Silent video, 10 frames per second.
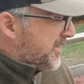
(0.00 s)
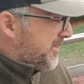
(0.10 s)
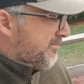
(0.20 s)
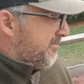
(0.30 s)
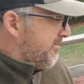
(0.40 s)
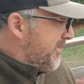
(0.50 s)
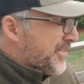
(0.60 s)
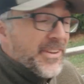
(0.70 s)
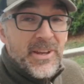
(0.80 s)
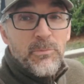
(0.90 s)
is
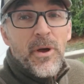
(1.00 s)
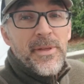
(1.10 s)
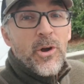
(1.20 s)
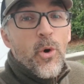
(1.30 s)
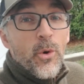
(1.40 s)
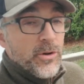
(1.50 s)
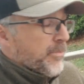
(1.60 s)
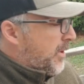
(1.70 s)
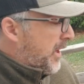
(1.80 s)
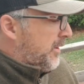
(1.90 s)
this is like probably a quarter
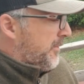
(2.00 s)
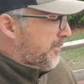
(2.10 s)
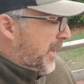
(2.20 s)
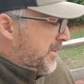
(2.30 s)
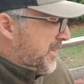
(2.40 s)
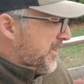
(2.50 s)
pellet. I mean,